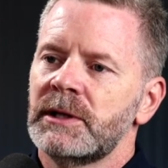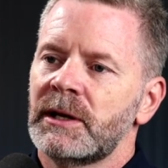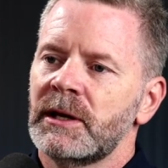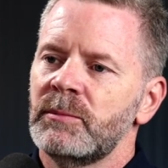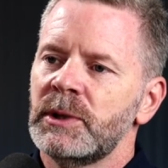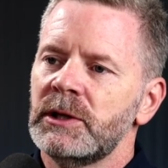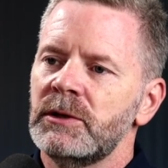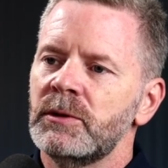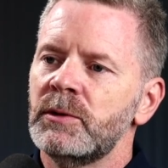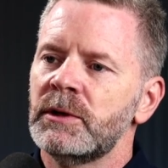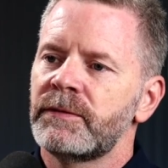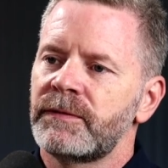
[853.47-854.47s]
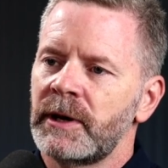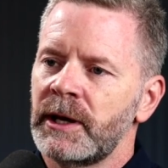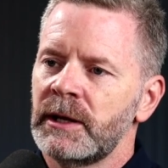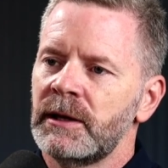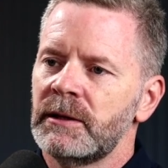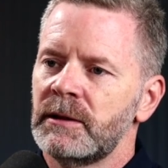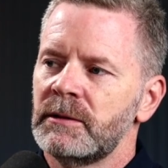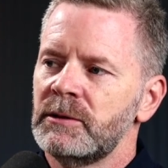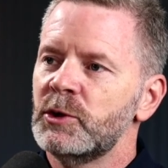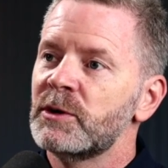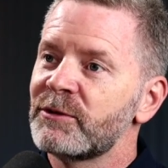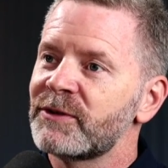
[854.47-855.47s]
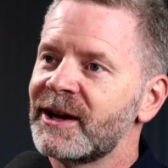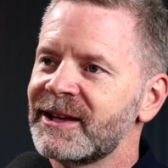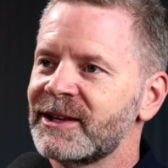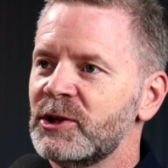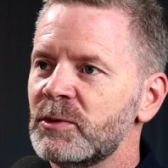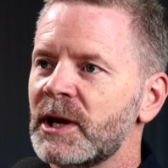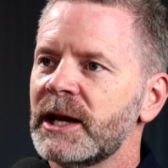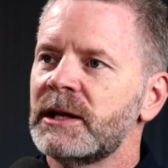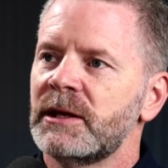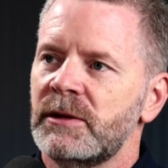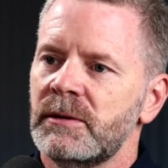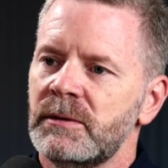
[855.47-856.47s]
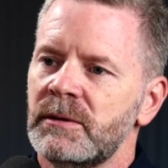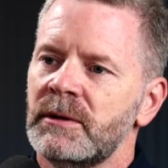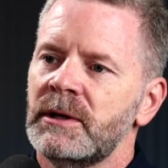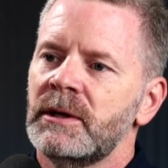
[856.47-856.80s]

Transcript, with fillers: that can be unifying, unifying, uniting you.